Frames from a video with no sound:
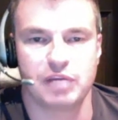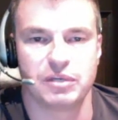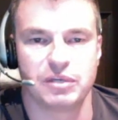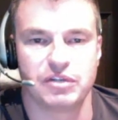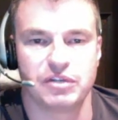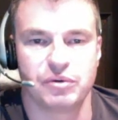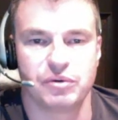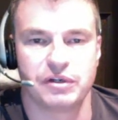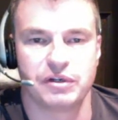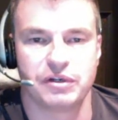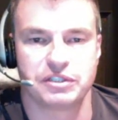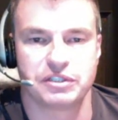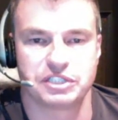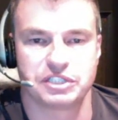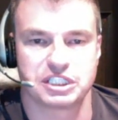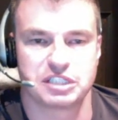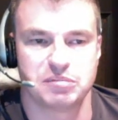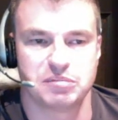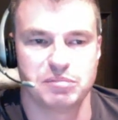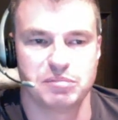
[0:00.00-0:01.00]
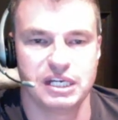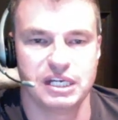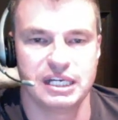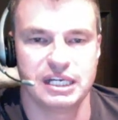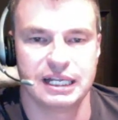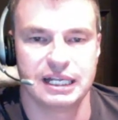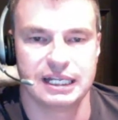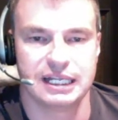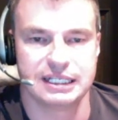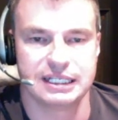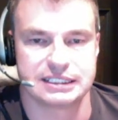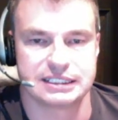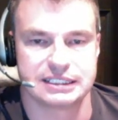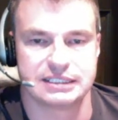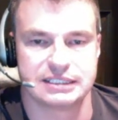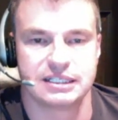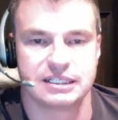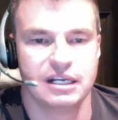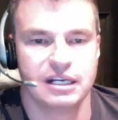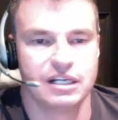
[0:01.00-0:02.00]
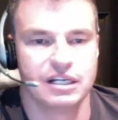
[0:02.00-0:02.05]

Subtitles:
but 260 million listings.